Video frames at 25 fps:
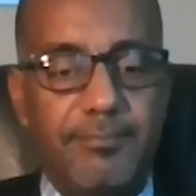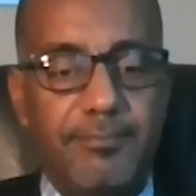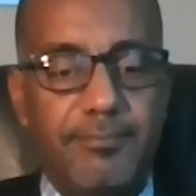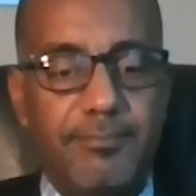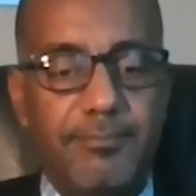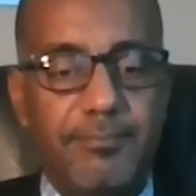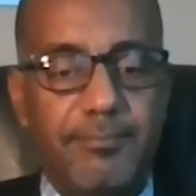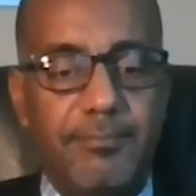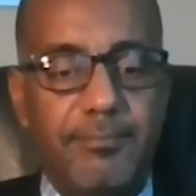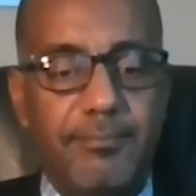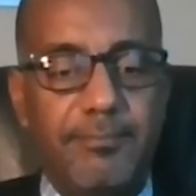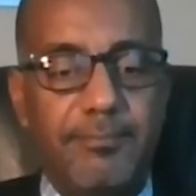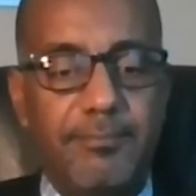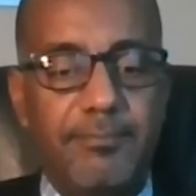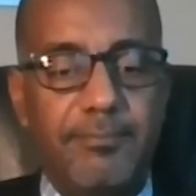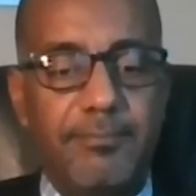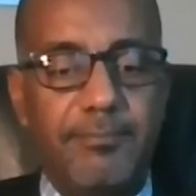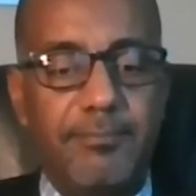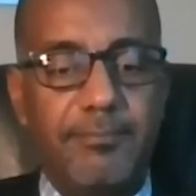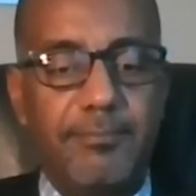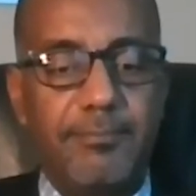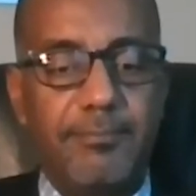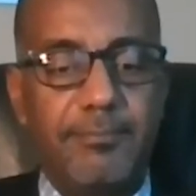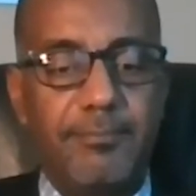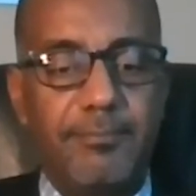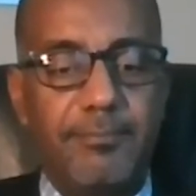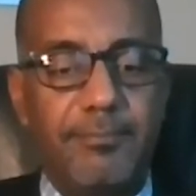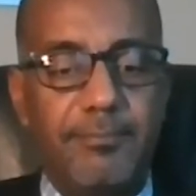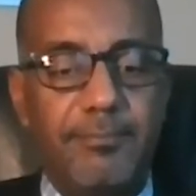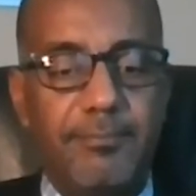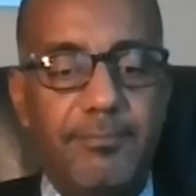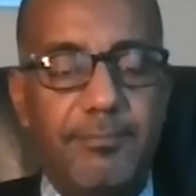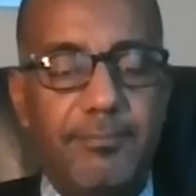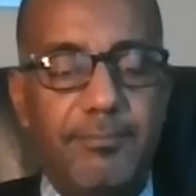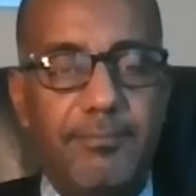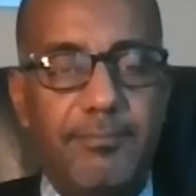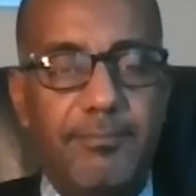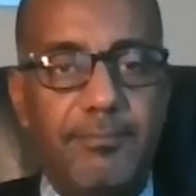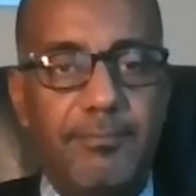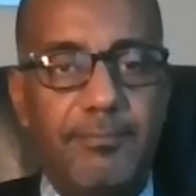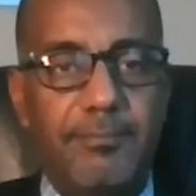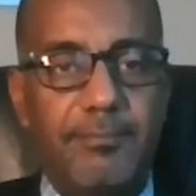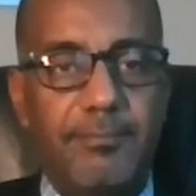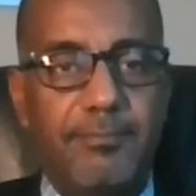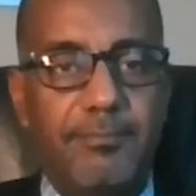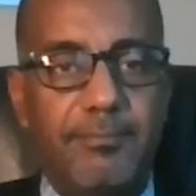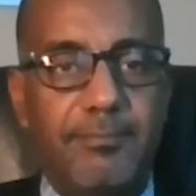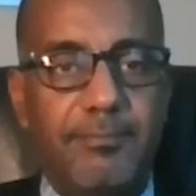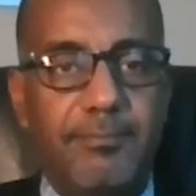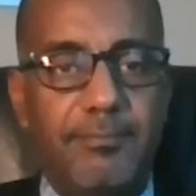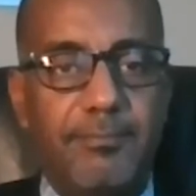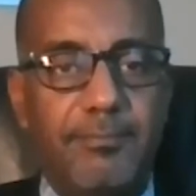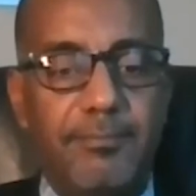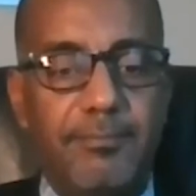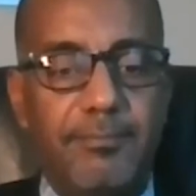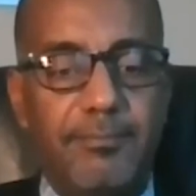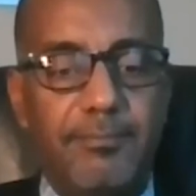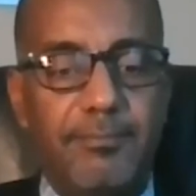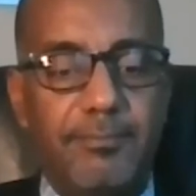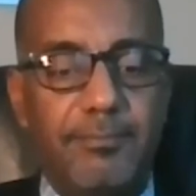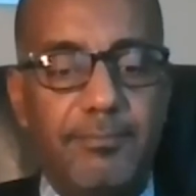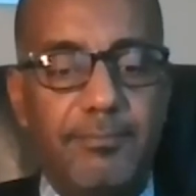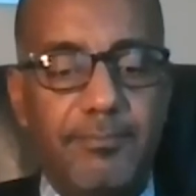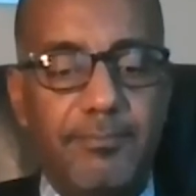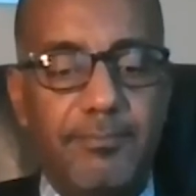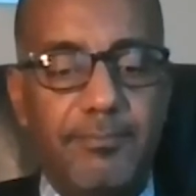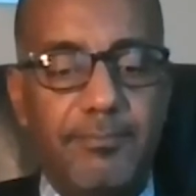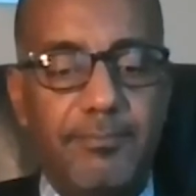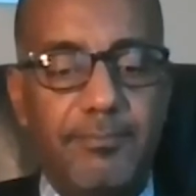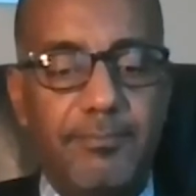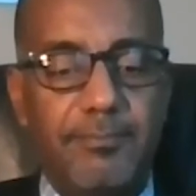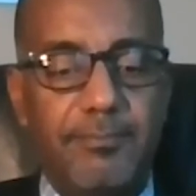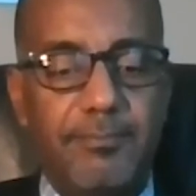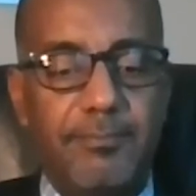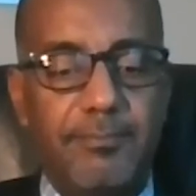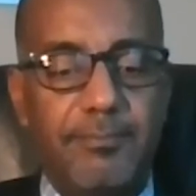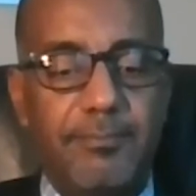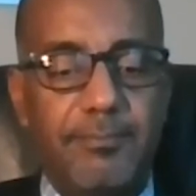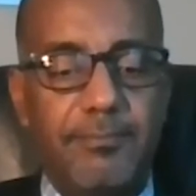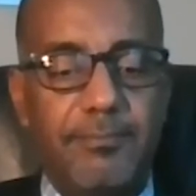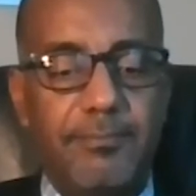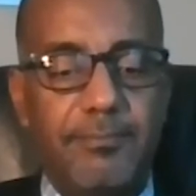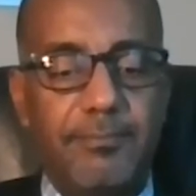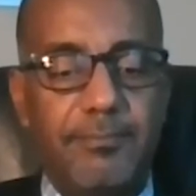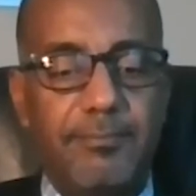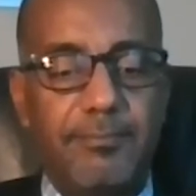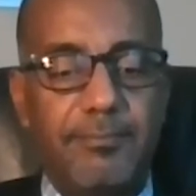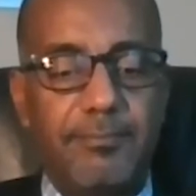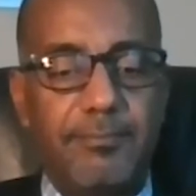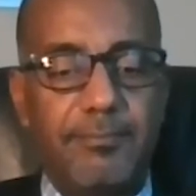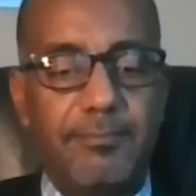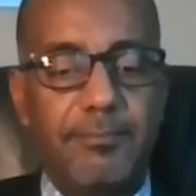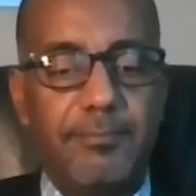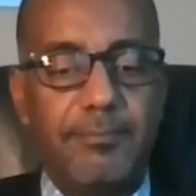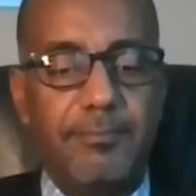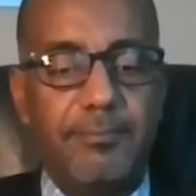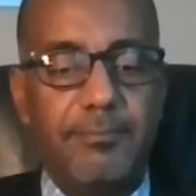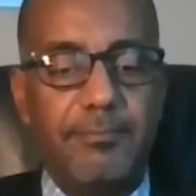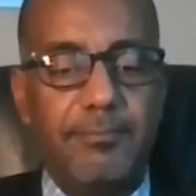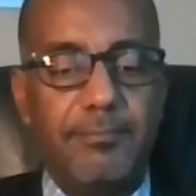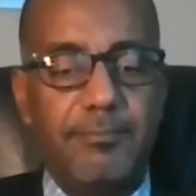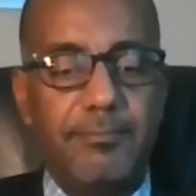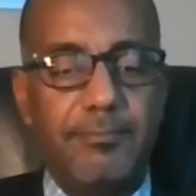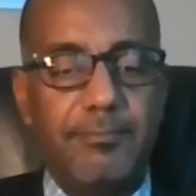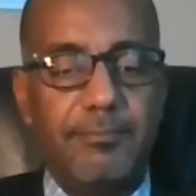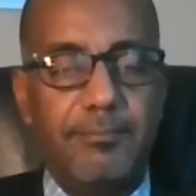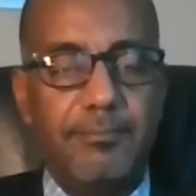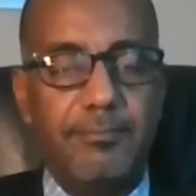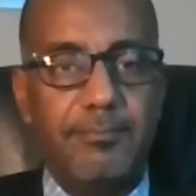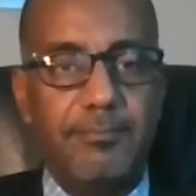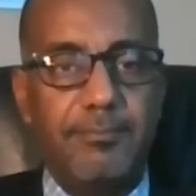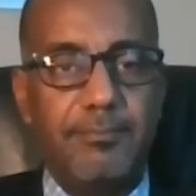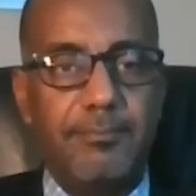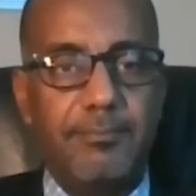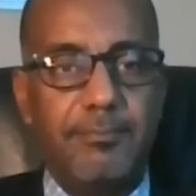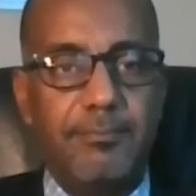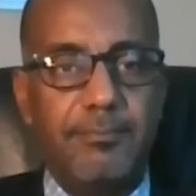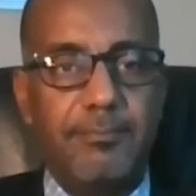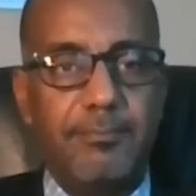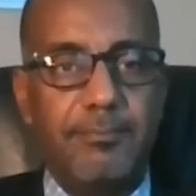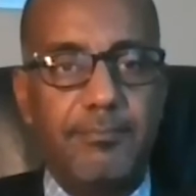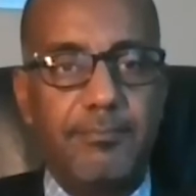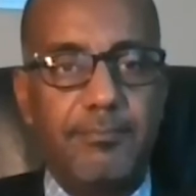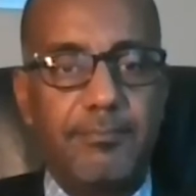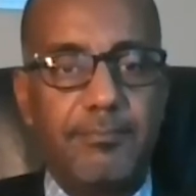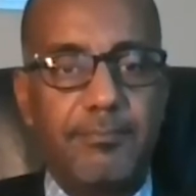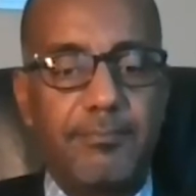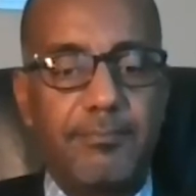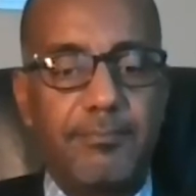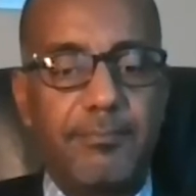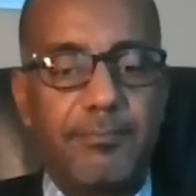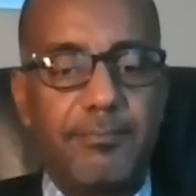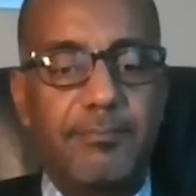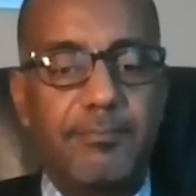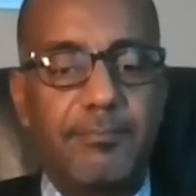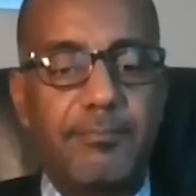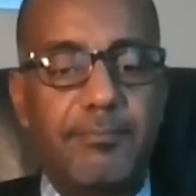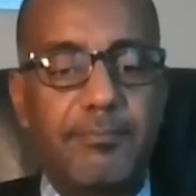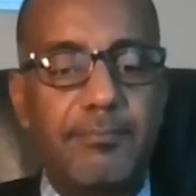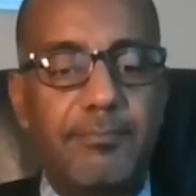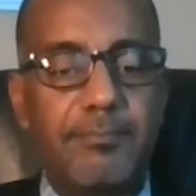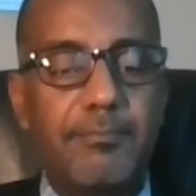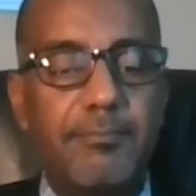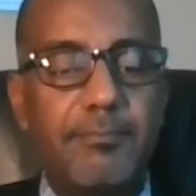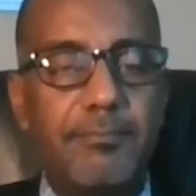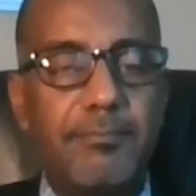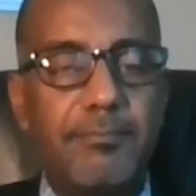(silent)